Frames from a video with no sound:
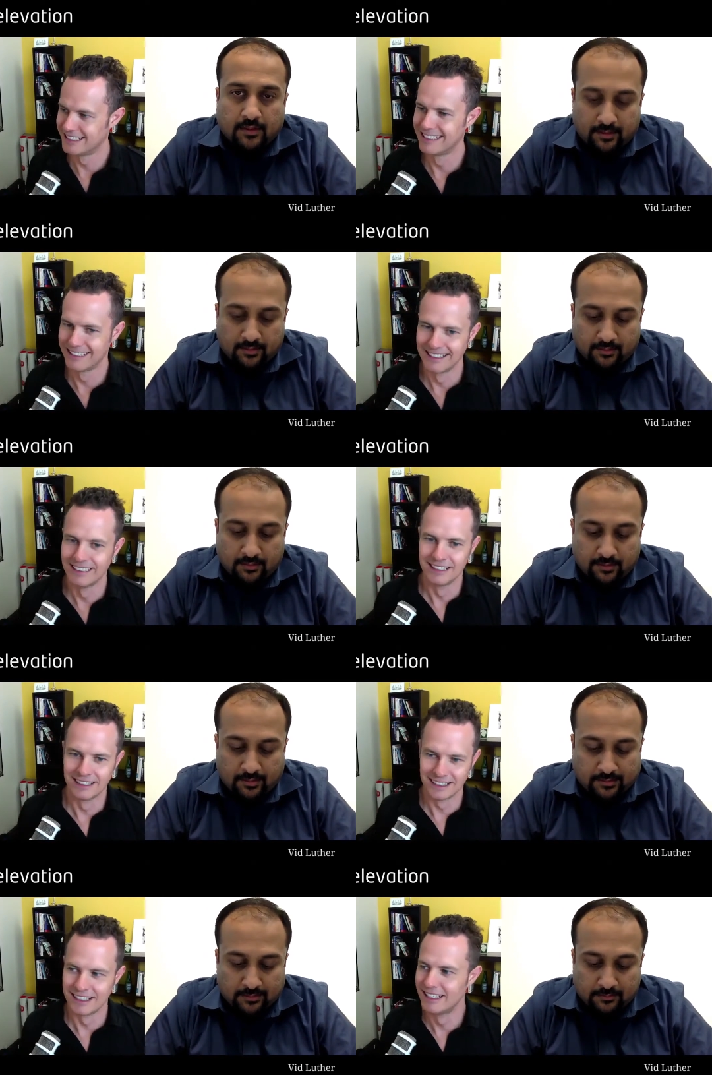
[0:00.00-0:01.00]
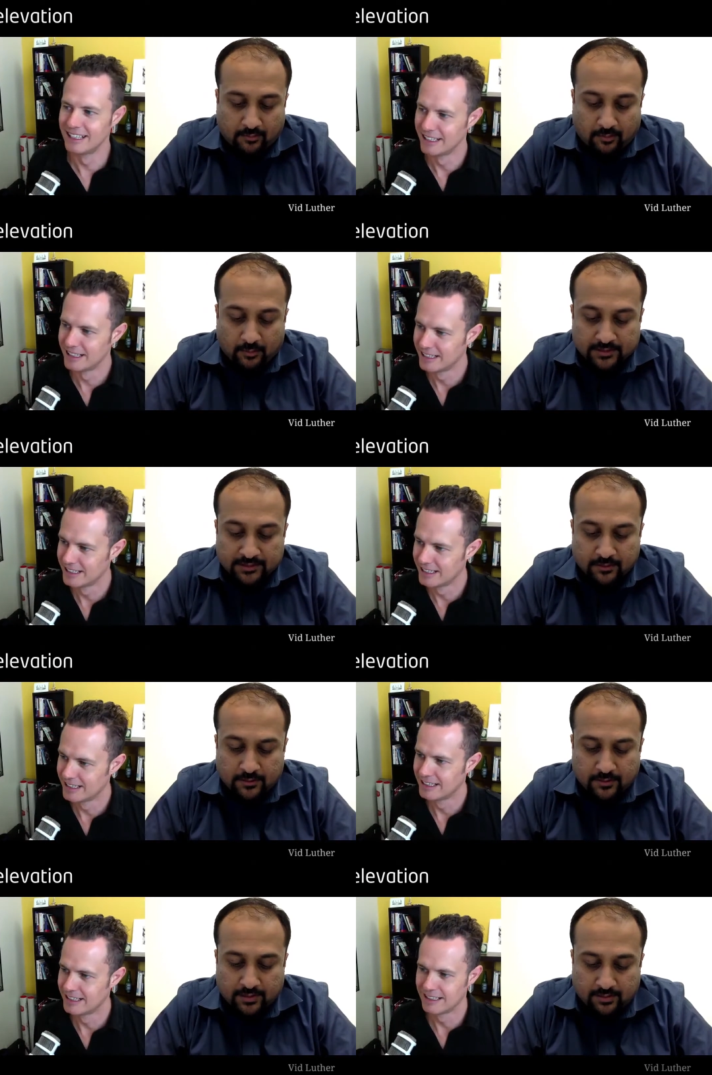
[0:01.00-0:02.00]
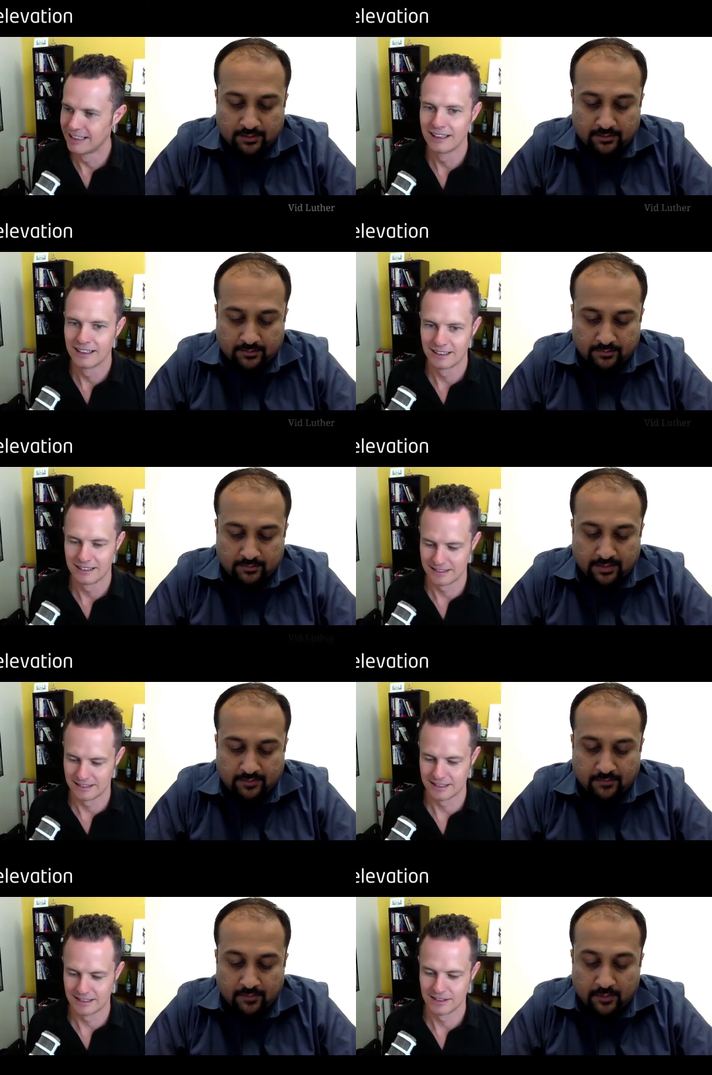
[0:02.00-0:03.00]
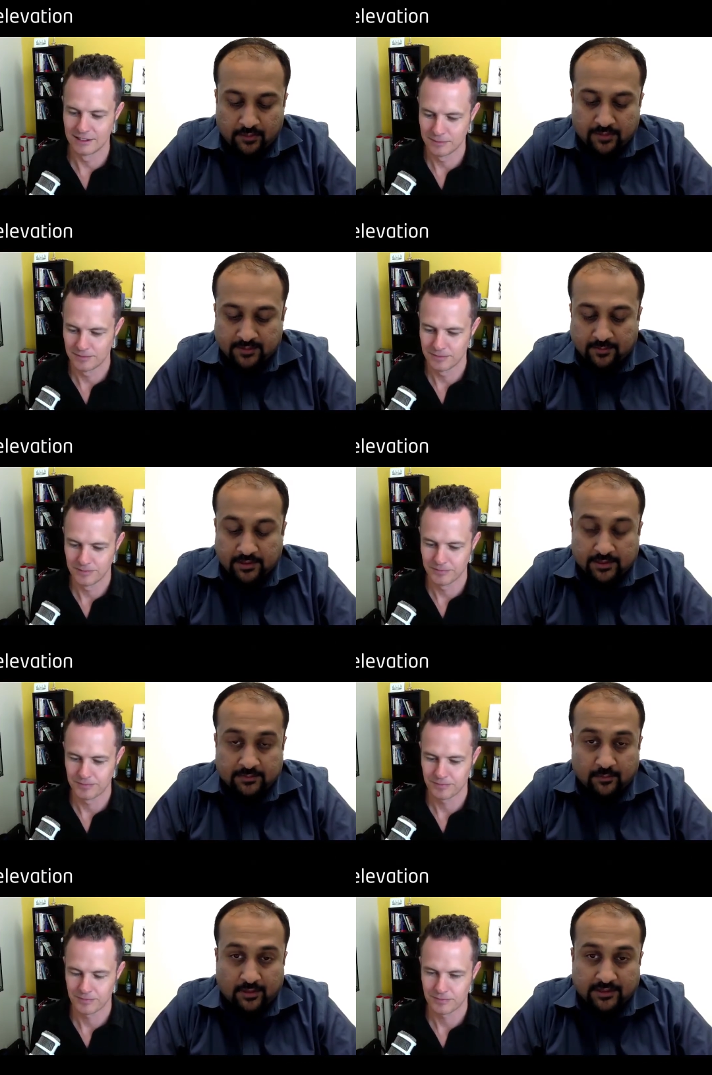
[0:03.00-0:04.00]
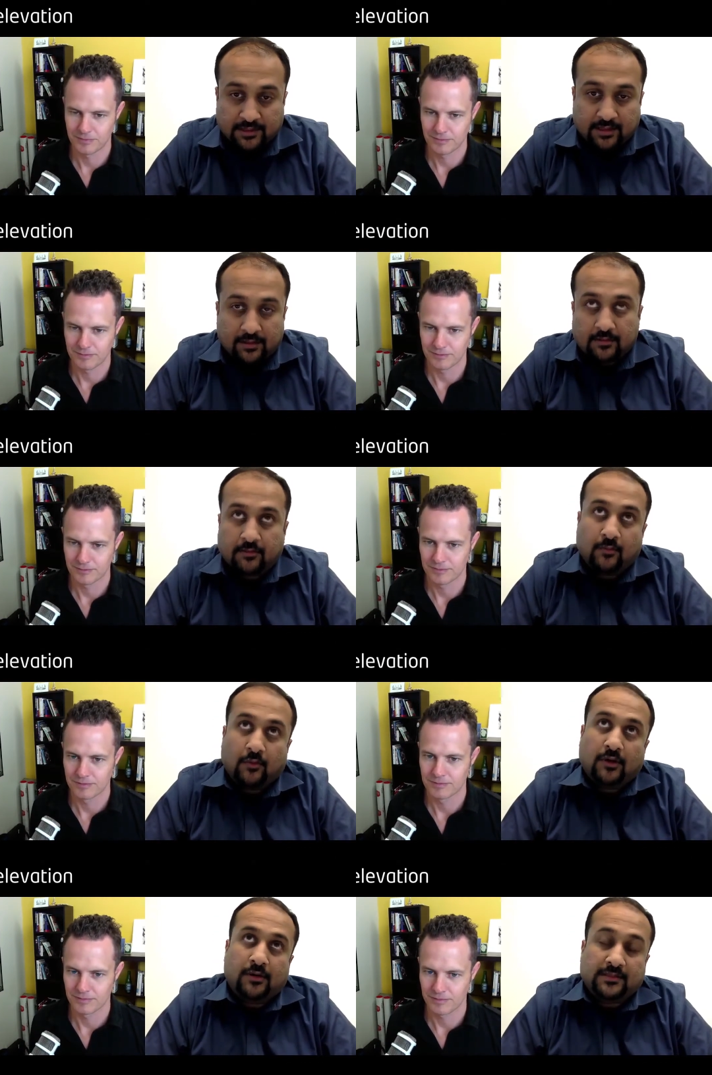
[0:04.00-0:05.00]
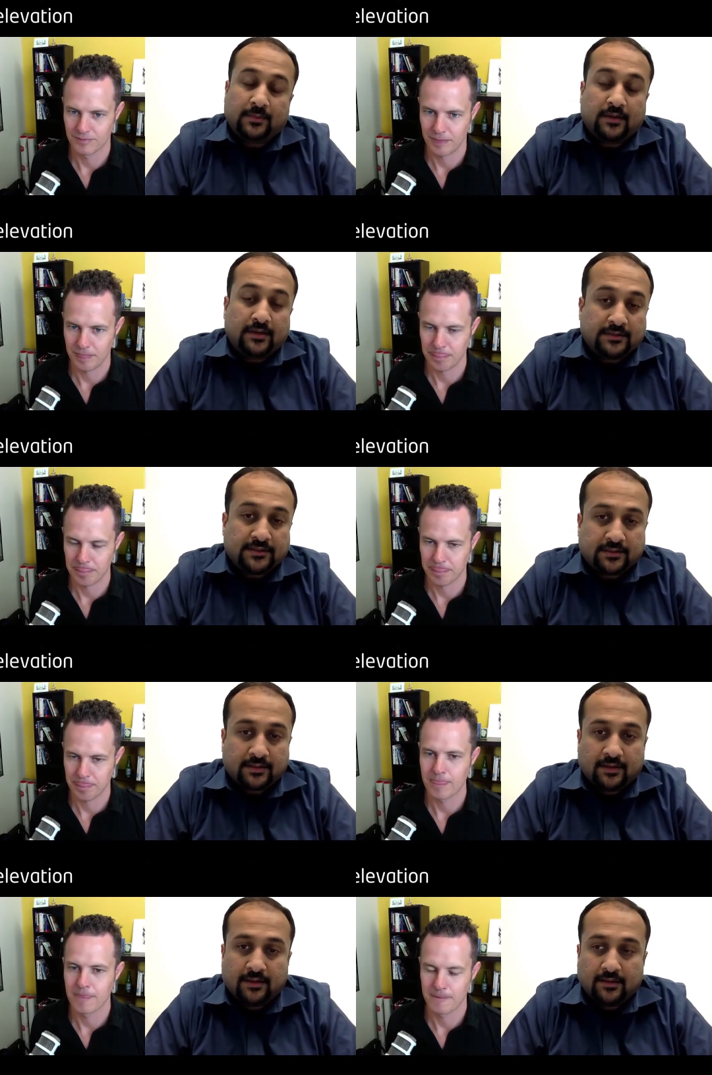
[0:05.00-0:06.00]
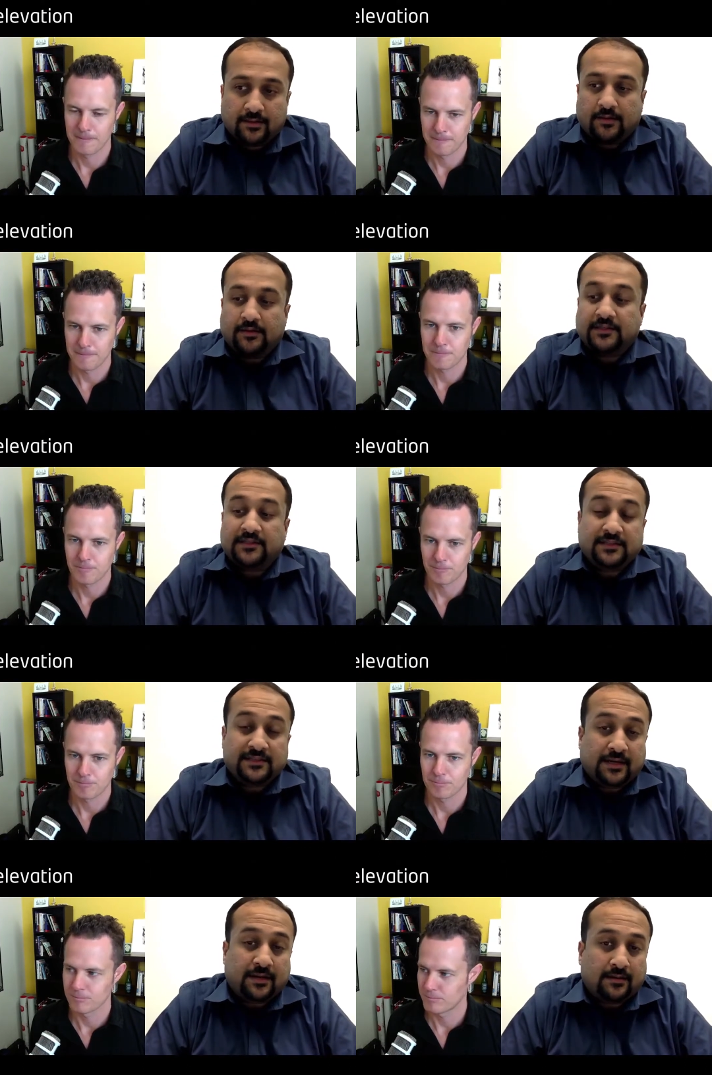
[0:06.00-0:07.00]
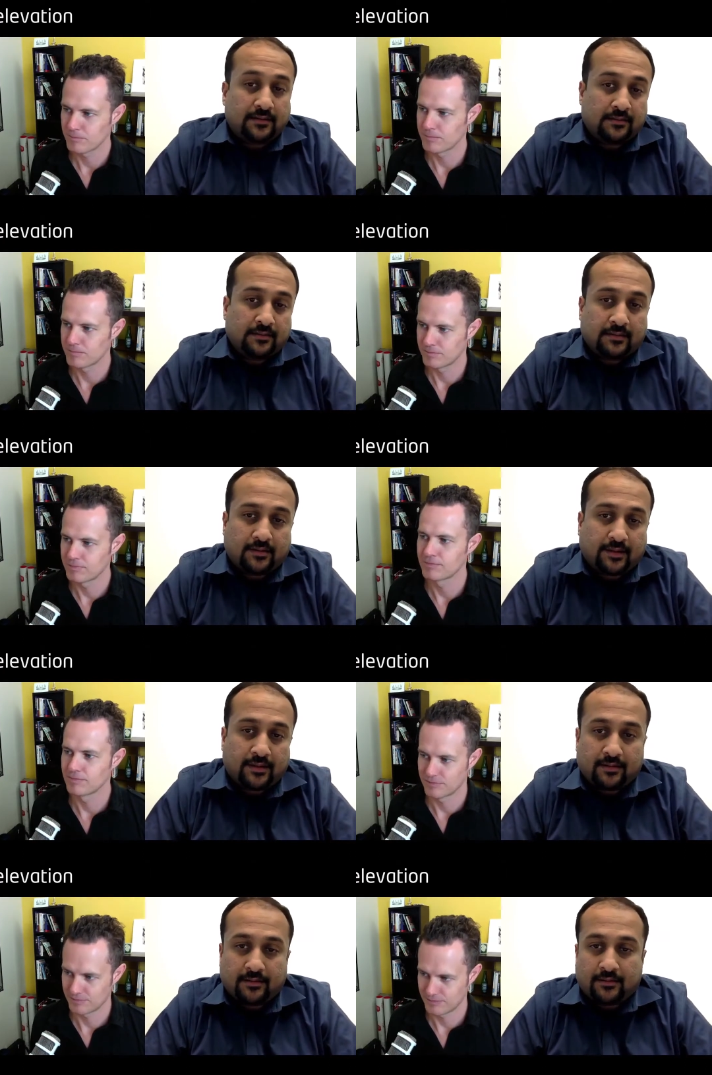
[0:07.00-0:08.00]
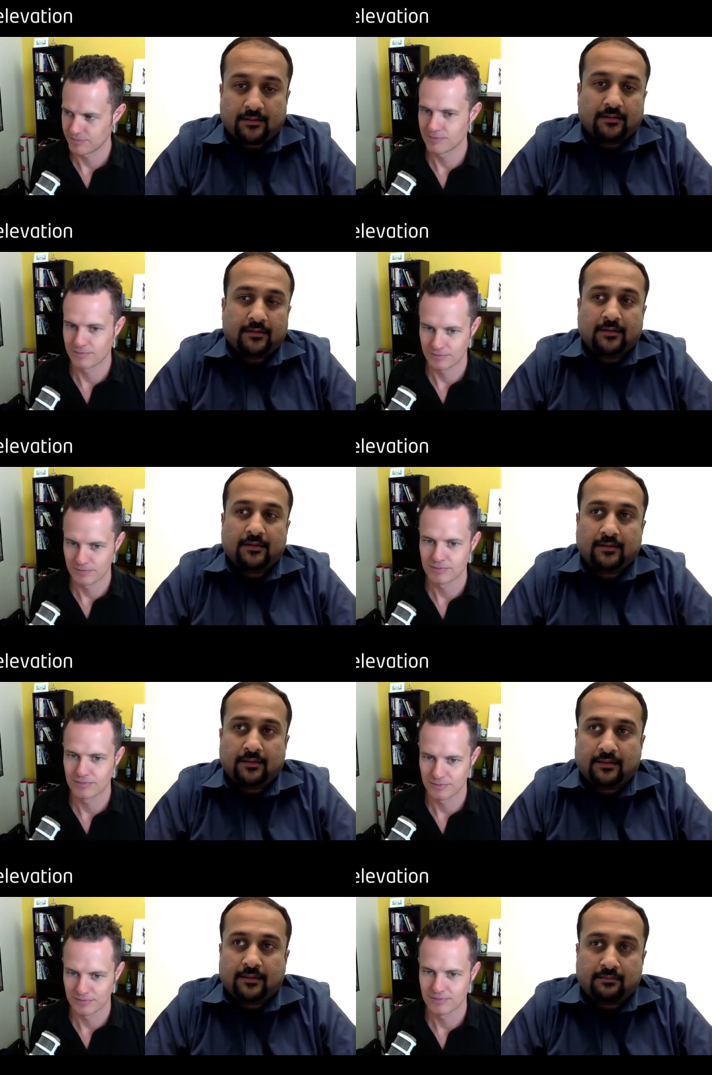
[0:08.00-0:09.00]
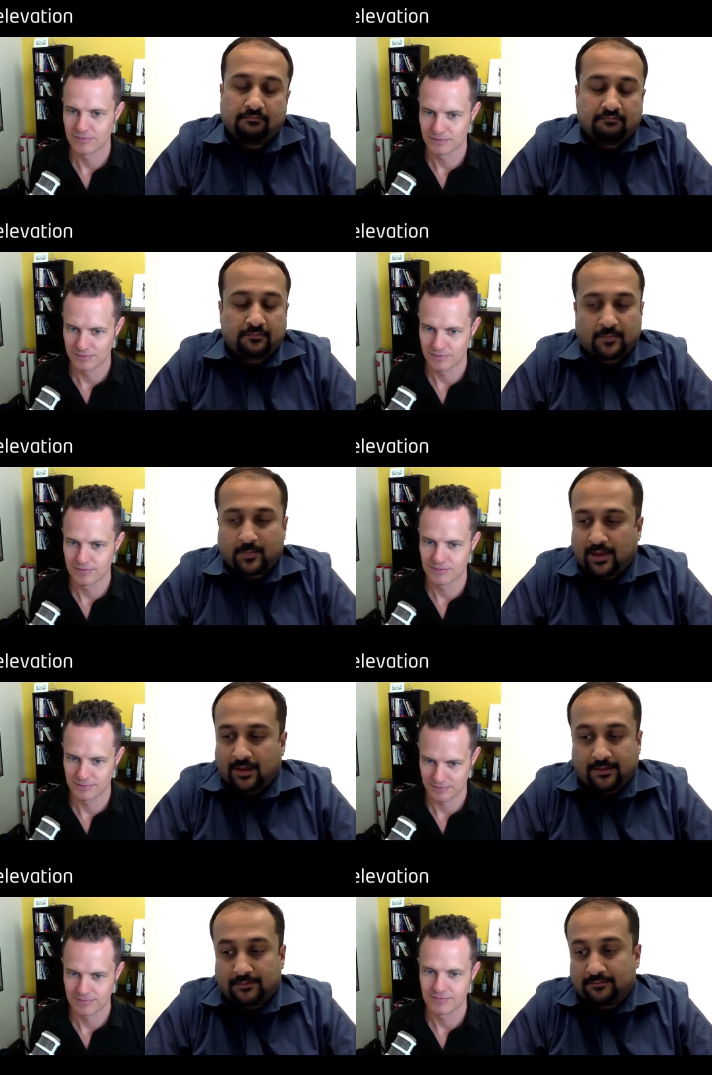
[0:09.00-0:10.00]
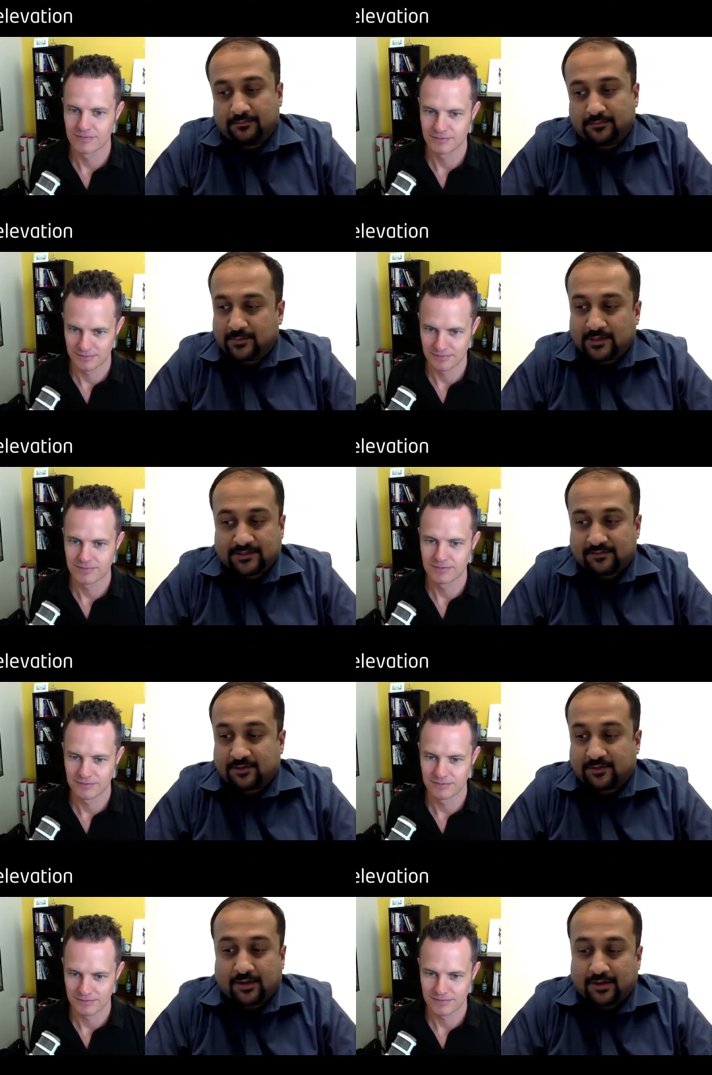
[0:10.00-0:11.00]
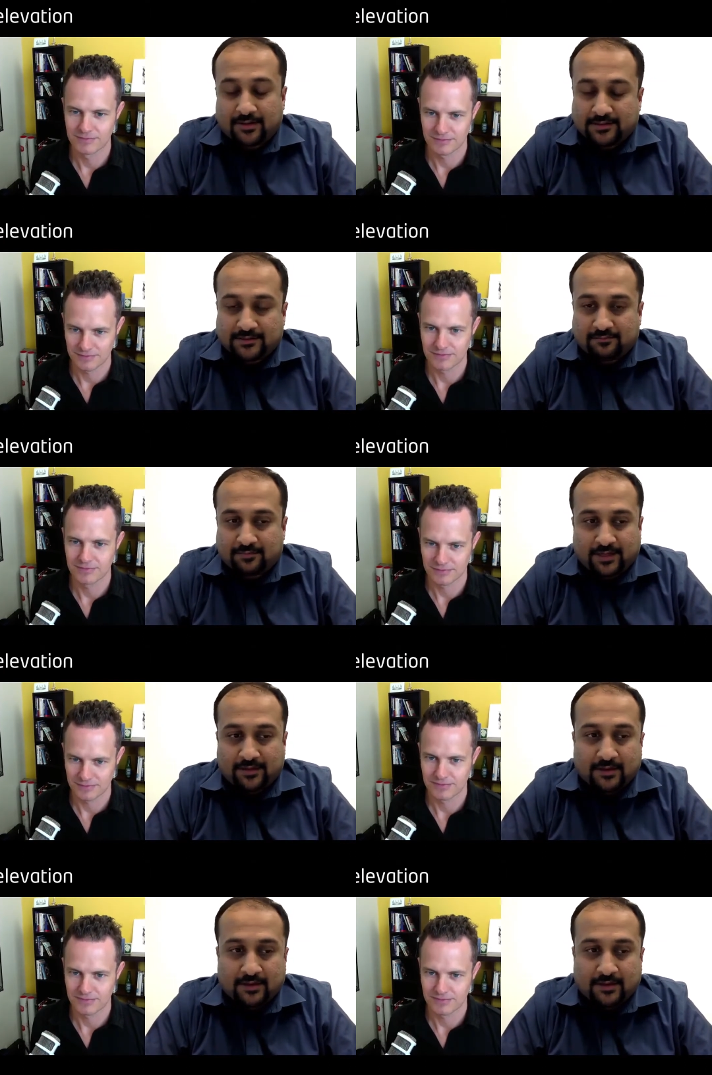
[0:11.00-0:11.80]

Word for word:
Speaker 1: And uh, always know that even though you think somebody is more educated or more experienced, they're just as scared. And uh, just start. There's like